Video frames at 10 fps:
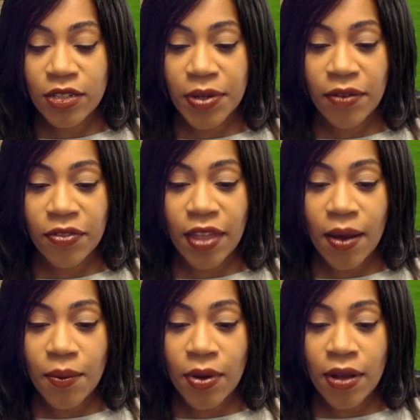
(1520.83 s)
So you have
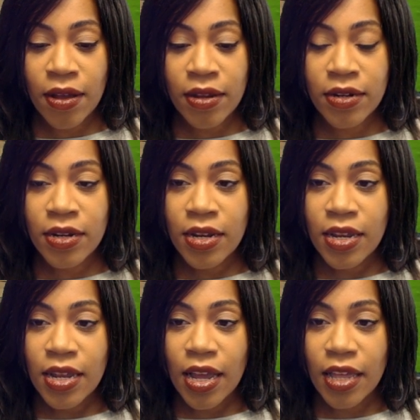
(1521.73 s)
that one,
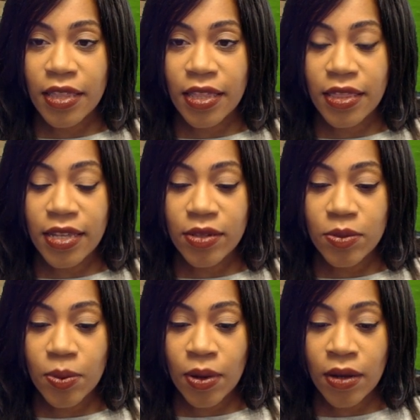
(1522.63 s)
and then
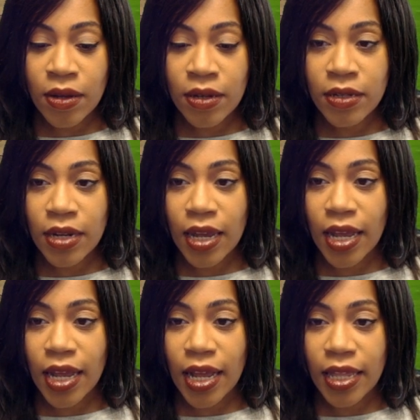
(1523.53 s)
this one,
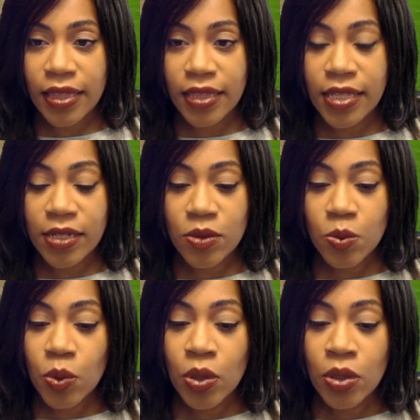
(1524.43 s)
and this
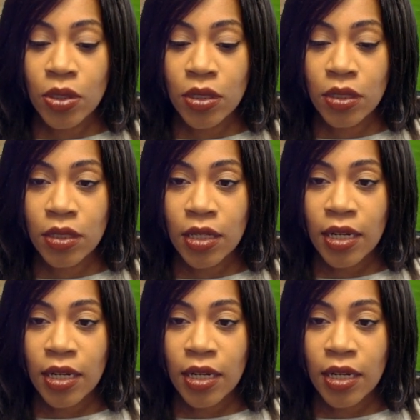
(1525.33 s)
one,